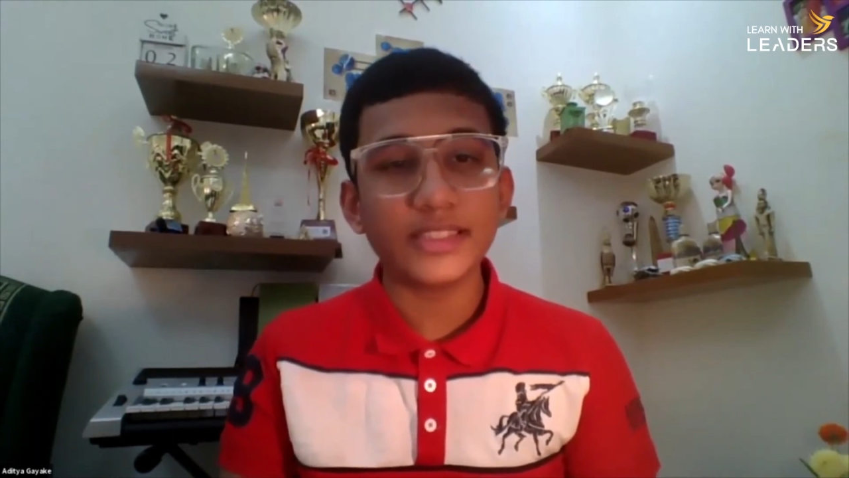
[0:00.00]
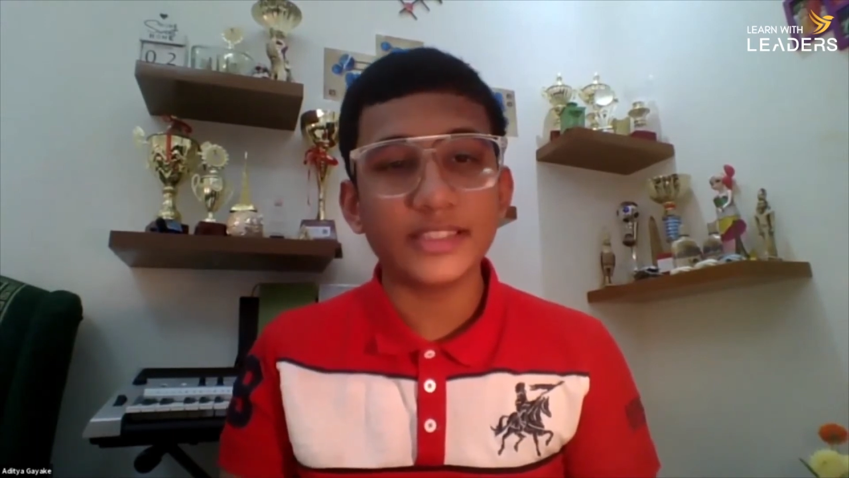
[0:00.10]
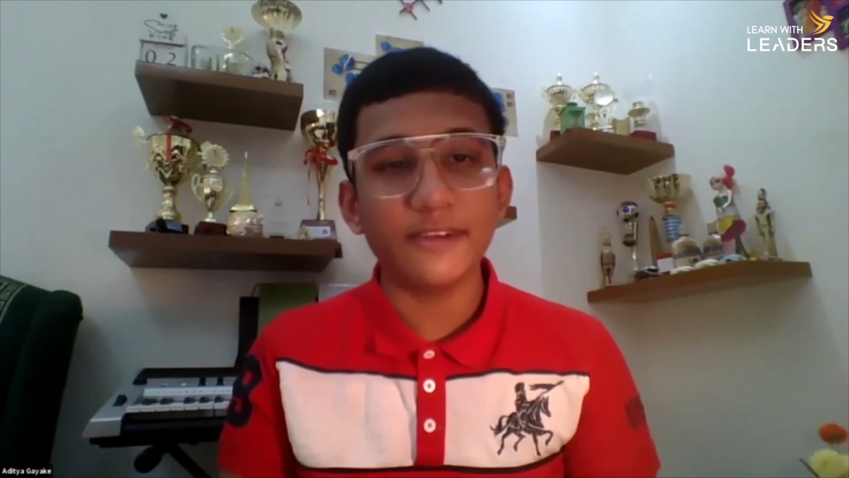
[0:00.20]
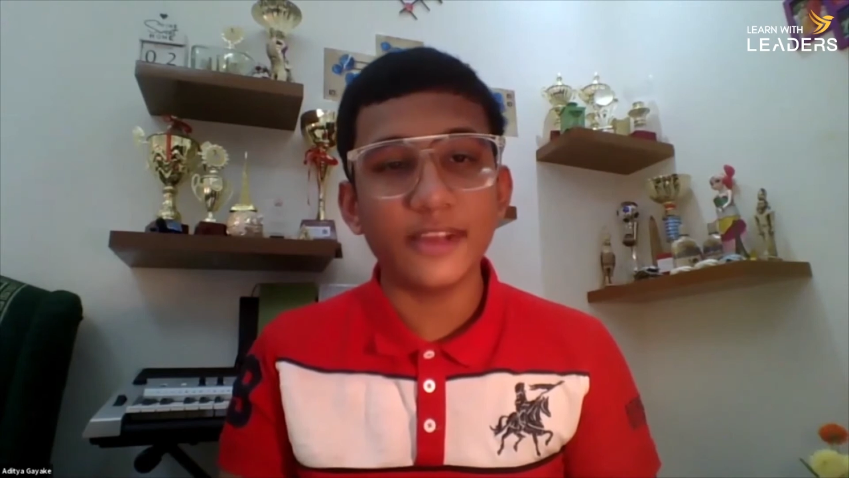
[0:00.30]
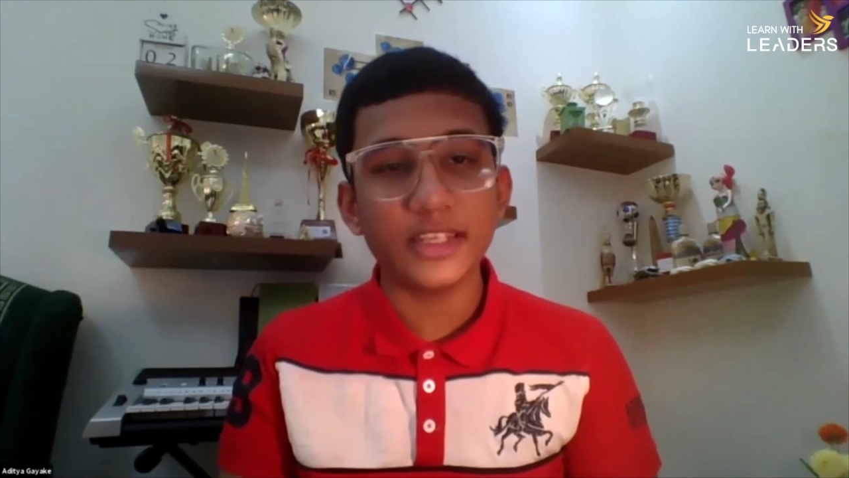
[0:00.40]
a
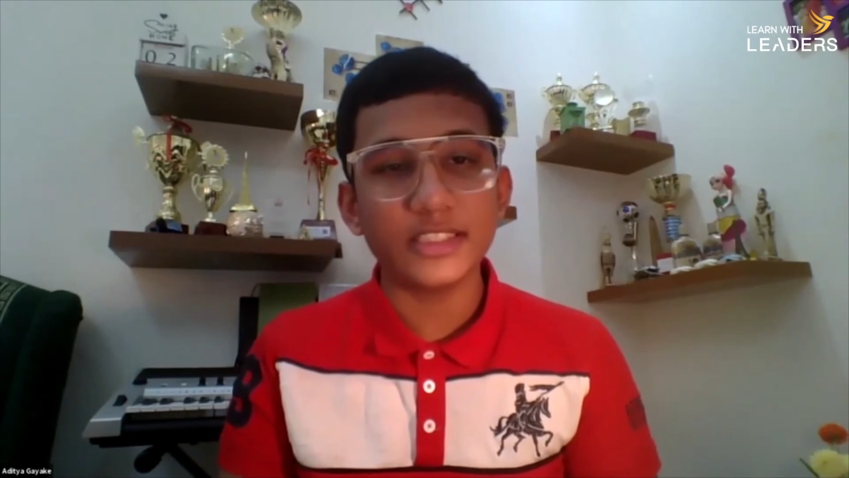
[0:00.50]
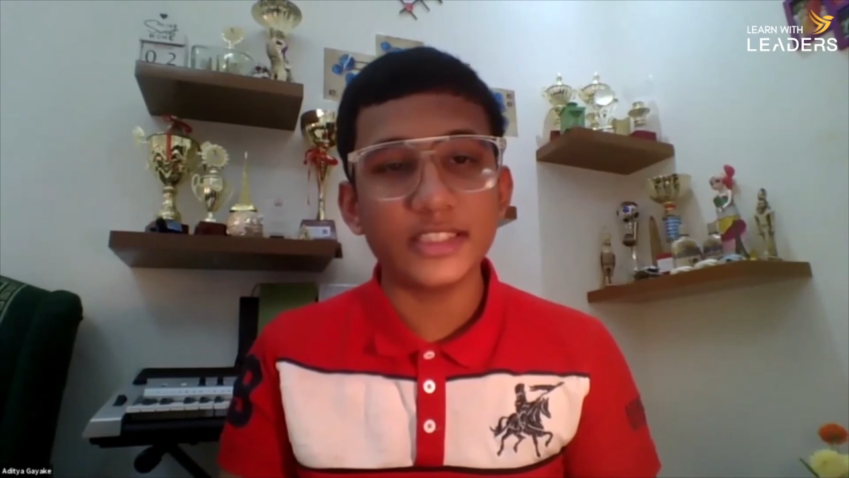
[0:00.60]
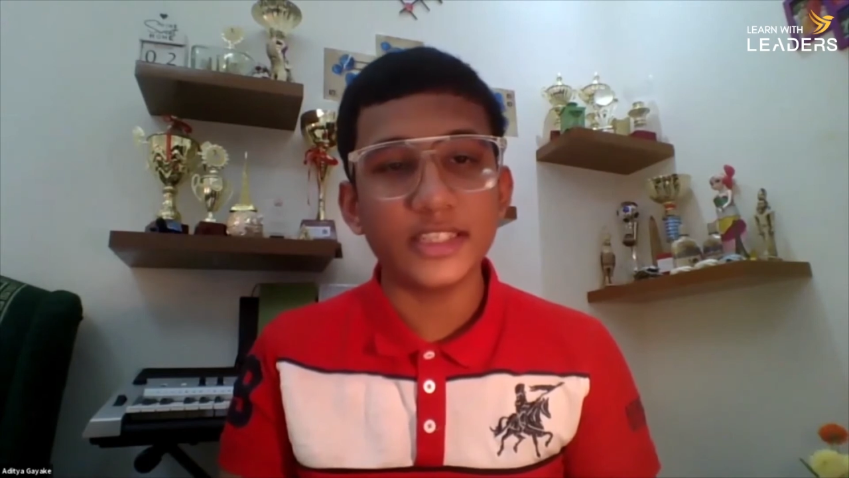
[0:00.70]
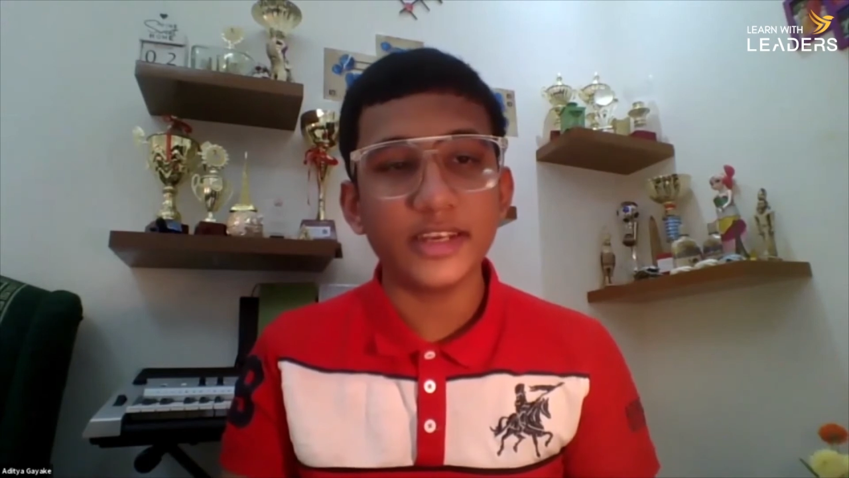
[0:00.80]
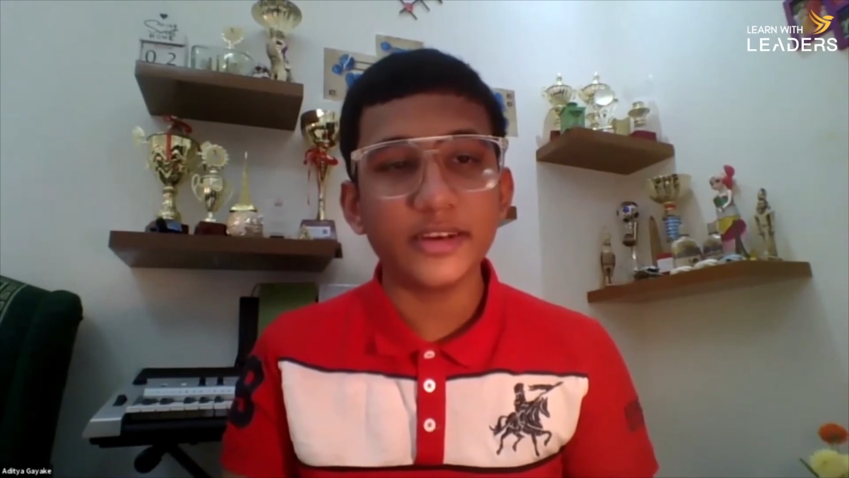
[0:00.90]
civil
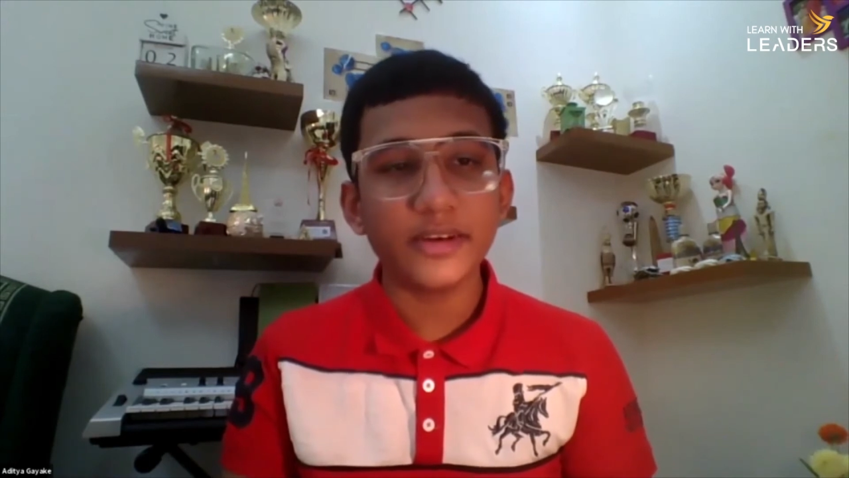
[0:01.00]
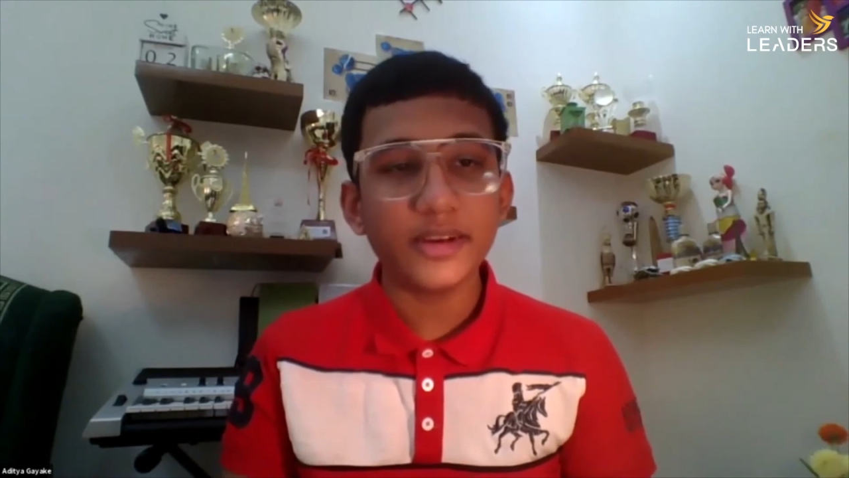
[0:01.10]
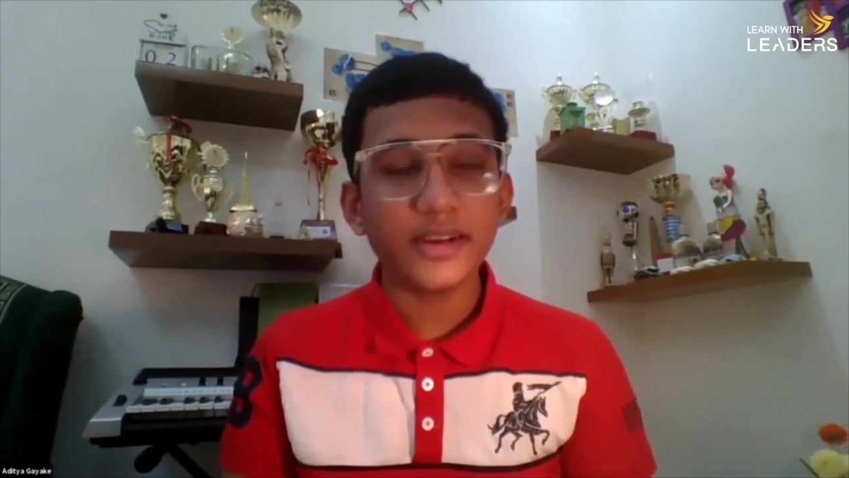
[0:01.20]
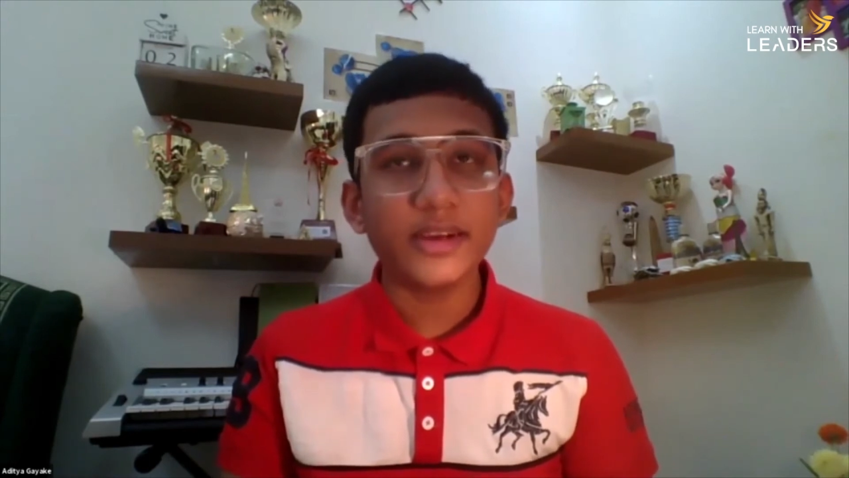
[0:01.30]
engineer,